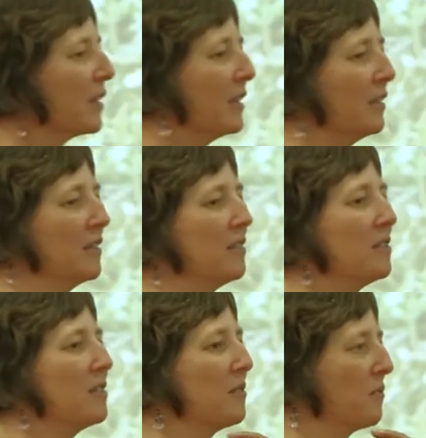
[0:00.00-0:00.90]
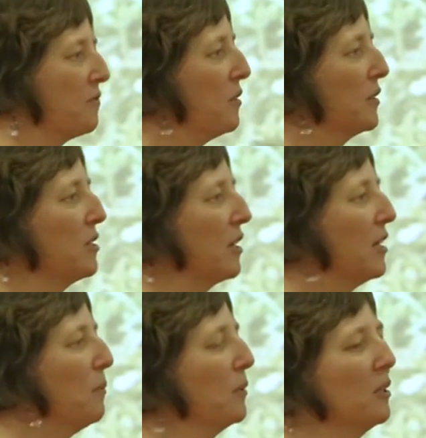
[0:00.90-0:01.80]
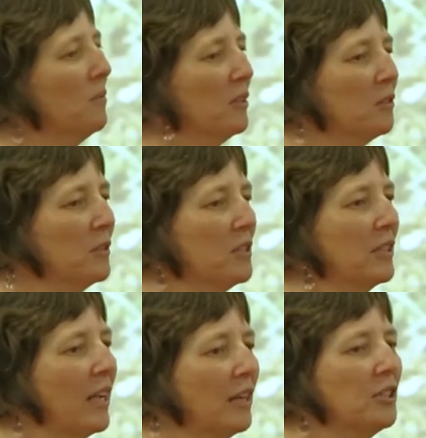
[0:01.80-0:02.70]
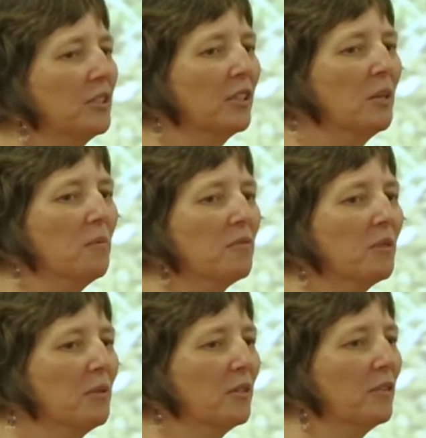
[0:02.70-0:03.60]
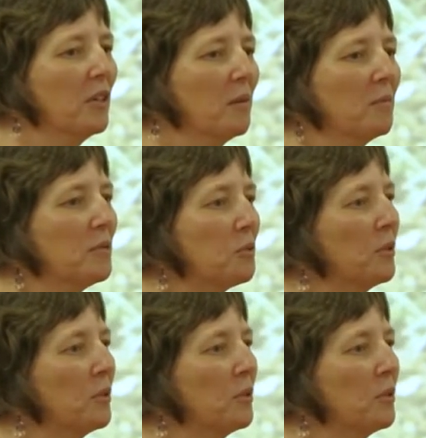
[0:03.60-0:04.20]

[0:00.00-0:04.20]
is focused on helping them increase the cash income from their farms.